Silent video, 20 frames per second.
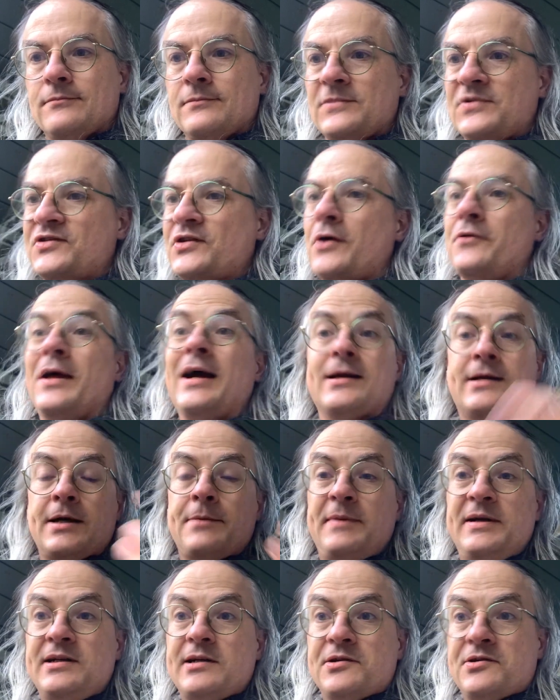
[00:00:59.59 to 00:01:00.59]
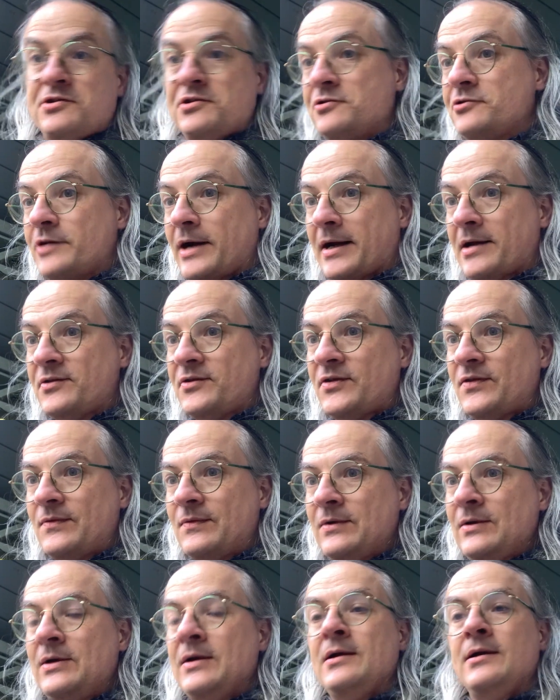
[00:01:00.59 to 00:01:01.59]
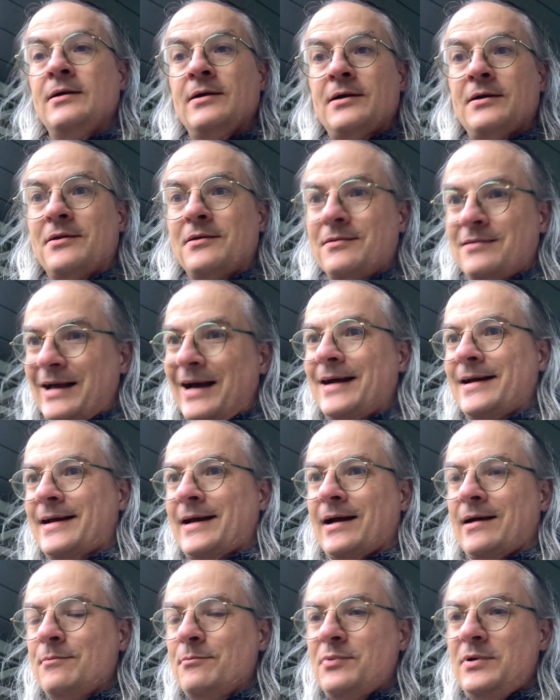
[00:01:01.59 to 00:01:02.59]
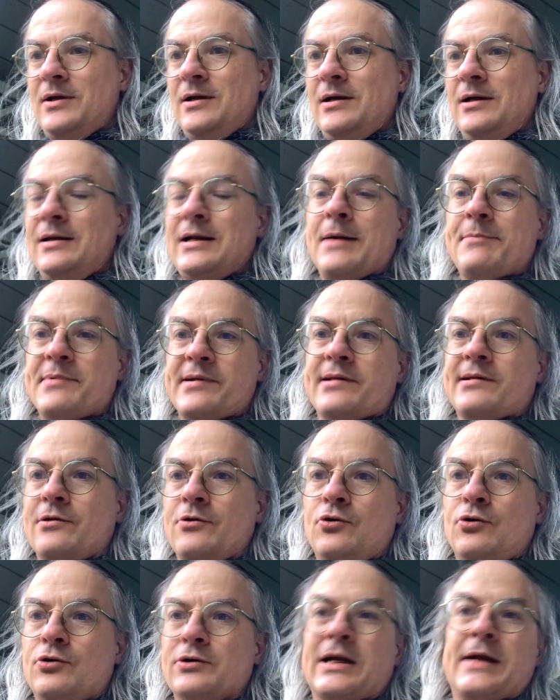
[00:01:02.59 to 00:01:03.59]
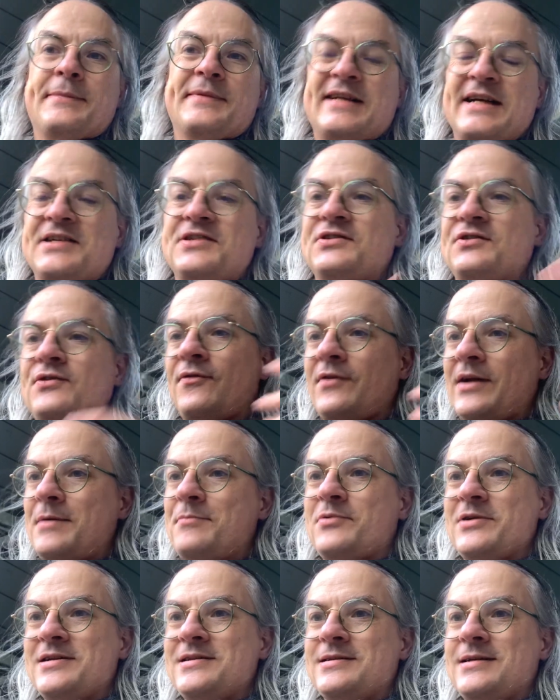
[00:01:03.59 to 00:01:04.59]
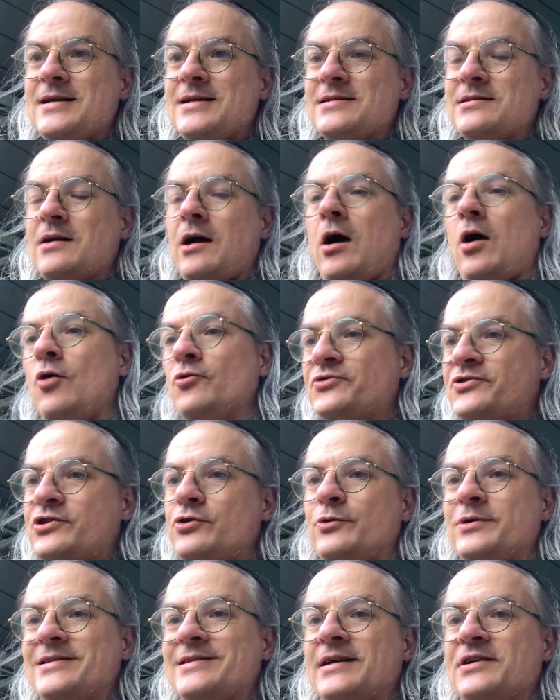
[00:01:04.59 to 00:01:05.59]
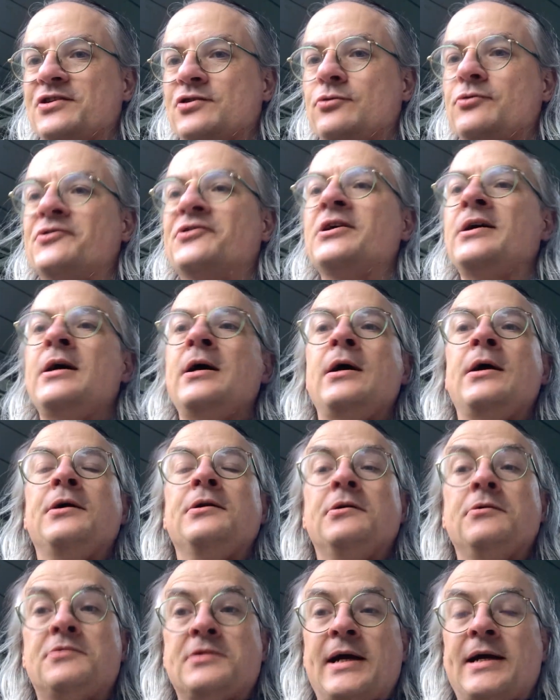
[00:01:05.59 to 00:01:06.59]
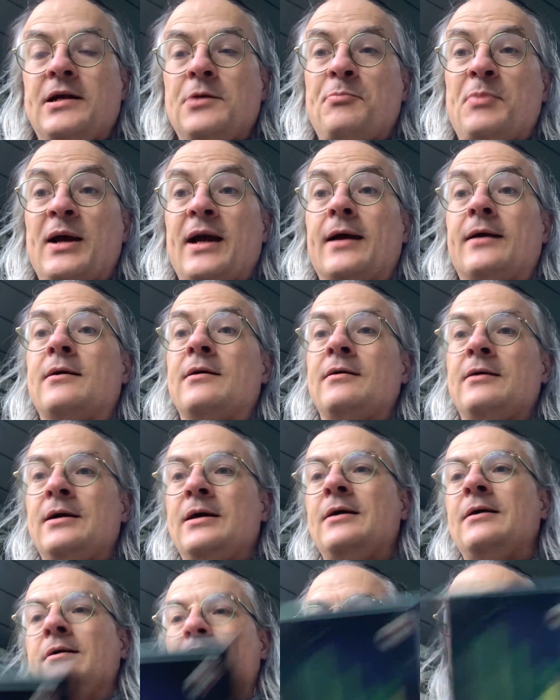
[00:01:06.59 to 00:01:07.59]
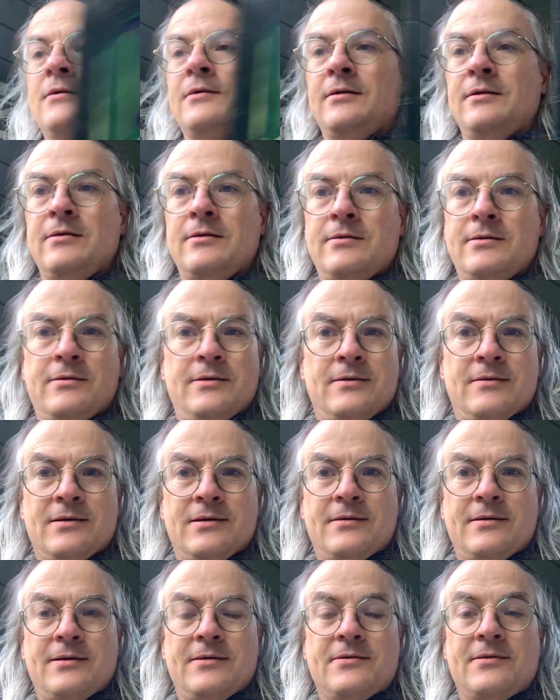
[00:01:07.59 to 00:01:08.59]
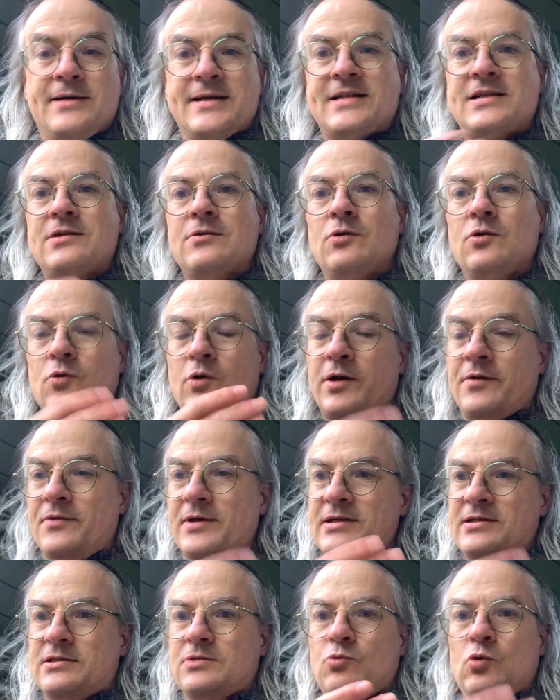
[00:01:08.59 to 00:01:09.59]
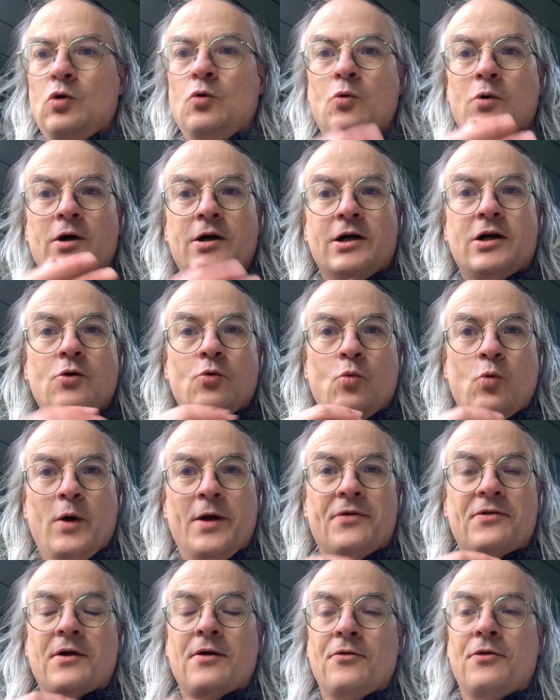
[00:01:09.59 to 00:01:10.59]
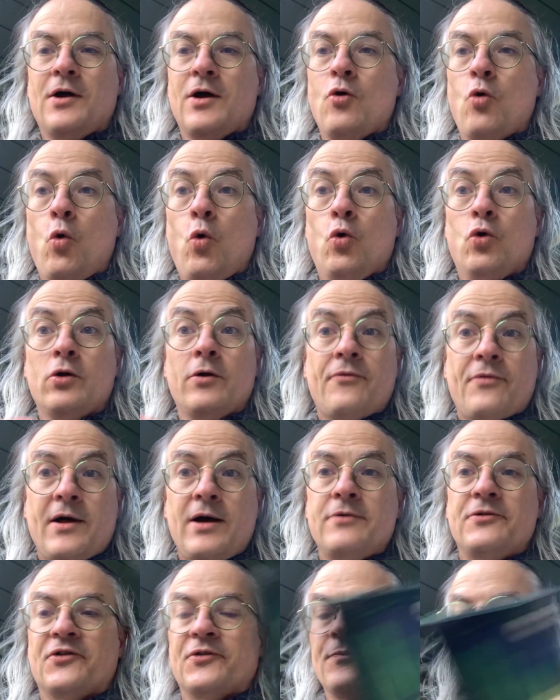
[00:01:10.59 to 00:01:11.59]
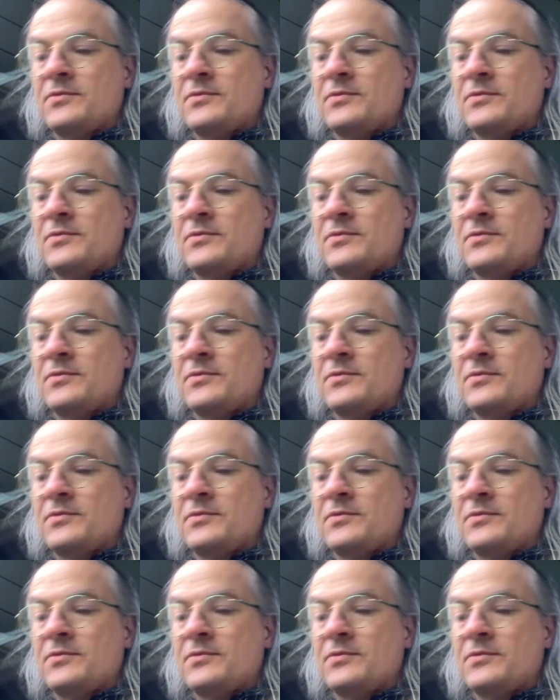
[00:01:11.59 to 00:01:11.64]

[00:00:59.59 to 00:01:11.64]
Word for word: So that can be Dungeons and Dragons. That can be Labyrinth Lord, Lamentations Flame Princess, Old-School Essentials. You take your pick. This this will work with though all of those.